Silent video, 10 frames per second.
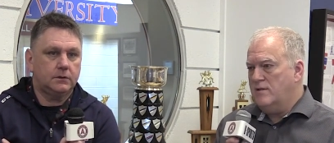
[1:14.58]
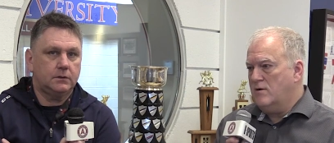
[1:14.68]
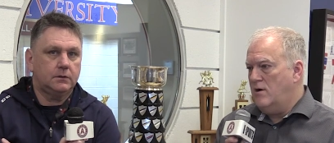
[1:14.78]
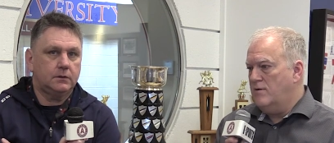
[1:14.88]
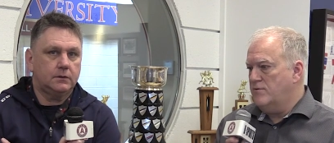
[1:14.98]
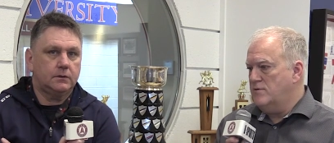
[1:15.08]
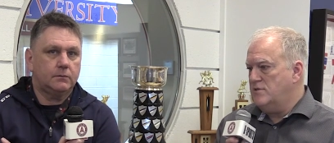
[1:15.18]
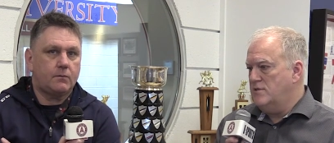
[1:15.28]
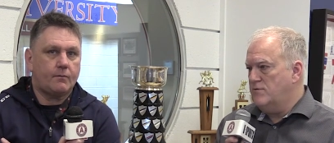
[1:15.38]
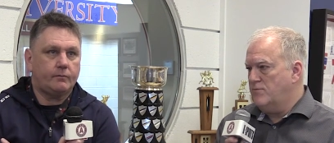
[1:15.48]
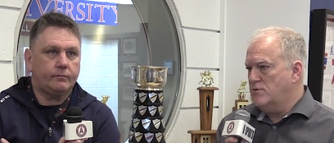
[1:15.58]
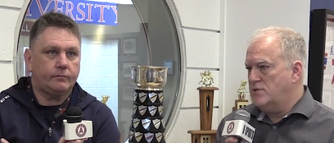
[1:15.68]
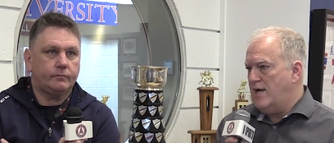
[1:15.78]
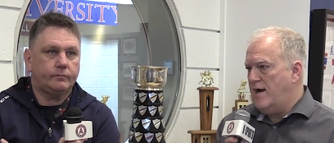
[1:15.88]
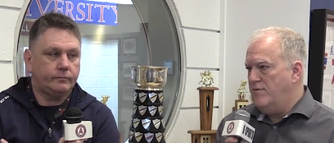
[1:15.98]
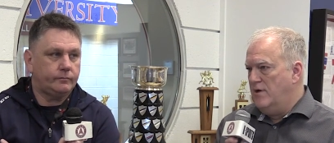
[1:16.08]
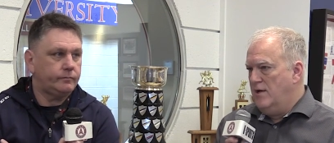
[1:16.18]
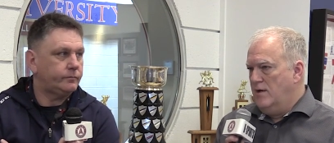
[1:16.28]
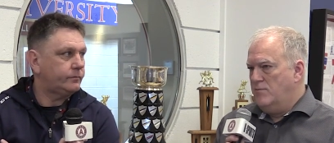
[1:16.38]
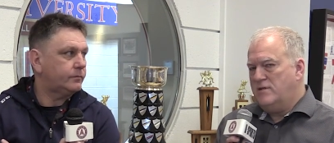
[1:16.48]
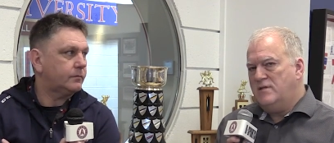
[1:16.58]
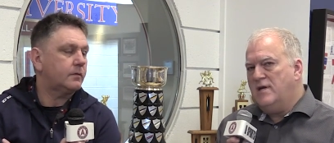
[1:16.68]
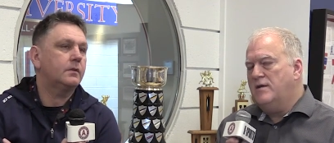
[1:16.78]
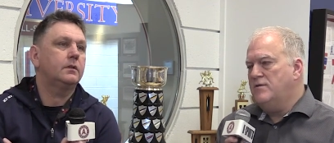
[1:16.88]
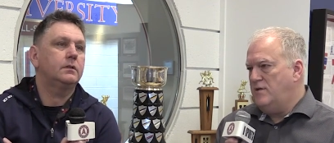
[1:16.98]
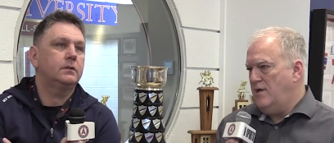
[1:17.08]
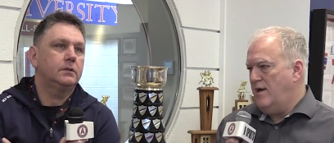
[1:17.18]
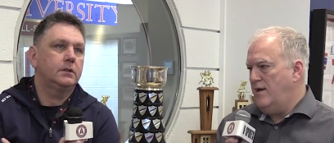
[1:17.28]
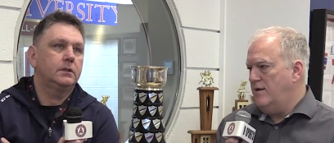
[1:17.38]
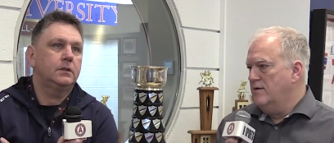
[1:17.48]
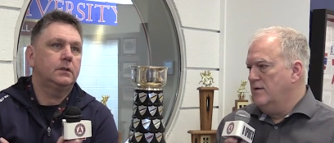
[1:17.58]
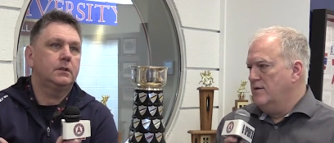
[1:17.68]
Speaker 1: in the conference in the first half, but at the end of the day,